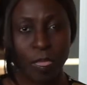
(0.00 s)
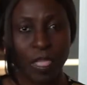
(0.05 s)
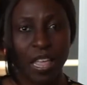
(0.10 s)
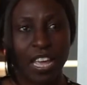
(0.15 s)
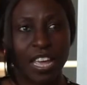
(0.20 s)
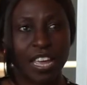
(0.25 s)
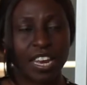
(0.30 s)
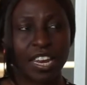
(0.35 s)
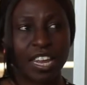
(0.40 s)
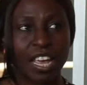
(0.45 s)

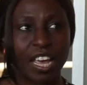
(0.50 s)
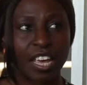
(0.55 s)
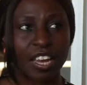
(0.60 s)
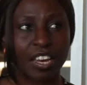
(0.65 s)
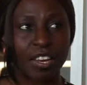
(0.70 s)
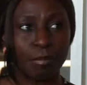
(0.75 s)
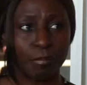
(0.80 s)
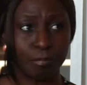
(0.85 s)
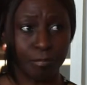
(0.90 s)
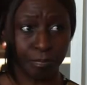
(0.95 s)

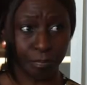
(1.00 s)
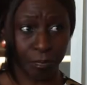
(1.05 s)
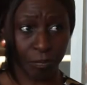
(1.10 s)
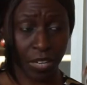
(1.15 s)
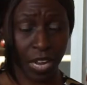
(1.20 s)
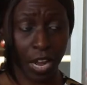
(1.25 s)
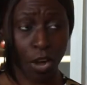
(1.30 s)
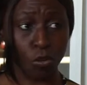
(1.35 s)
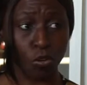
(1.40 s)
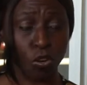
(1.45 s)
And
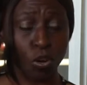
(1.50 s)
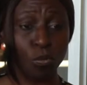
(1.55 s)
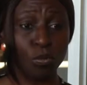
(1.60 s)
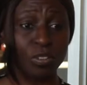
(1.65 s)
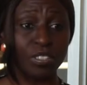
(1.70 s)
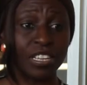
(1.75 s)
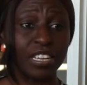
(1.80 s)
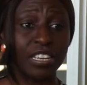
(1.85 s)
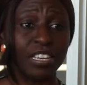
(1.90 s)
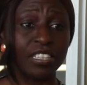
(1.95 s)
how long
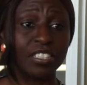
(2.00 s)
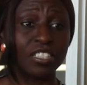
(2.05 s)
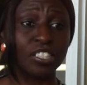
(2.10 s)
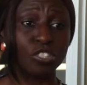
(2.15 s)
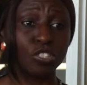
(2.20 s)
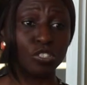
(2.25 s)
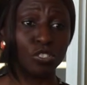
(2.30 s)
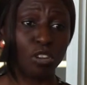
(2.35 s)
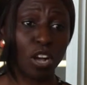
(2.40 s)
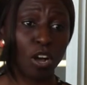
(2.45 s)
will they
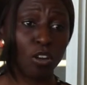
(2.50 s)
listen to you?